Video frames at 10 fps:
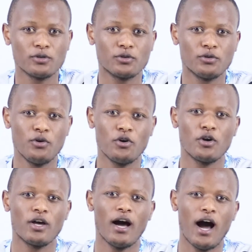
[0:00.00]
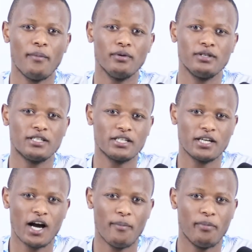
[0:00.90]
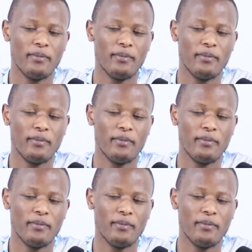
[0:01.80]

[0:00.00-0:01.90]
do a body checkup,